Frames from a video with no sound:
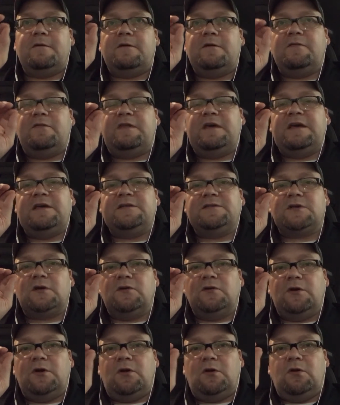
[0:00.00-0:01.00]
these
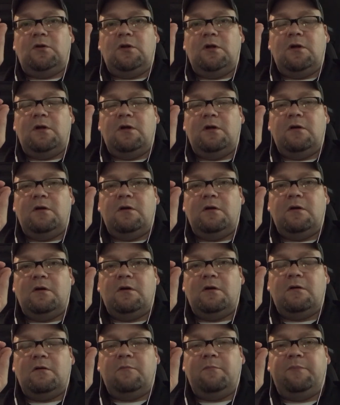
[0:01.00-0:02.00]
little
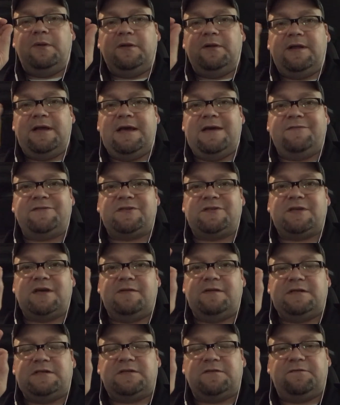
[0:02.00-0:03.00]
beliefs and
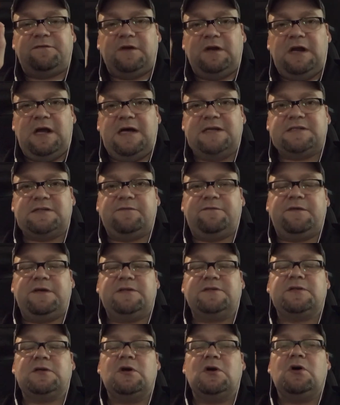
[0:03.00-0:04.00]
these
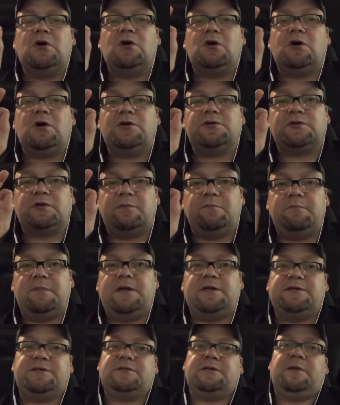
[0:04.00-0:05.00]
philosophies are
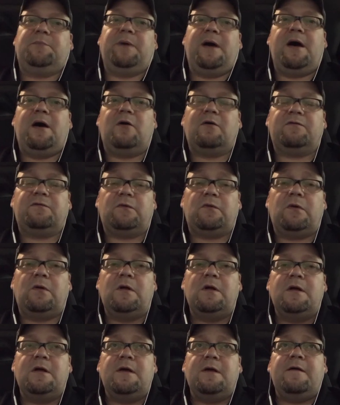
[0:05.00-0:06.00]
tremendously powerful.
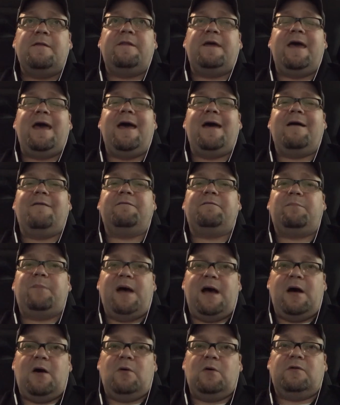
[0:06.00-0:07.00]
They have
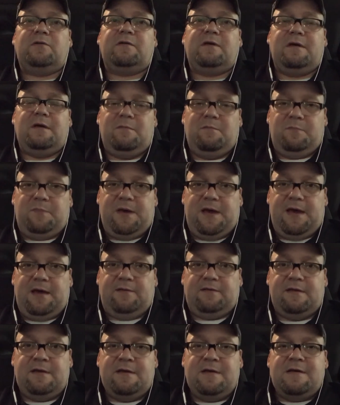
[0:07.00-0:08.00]
power to impact.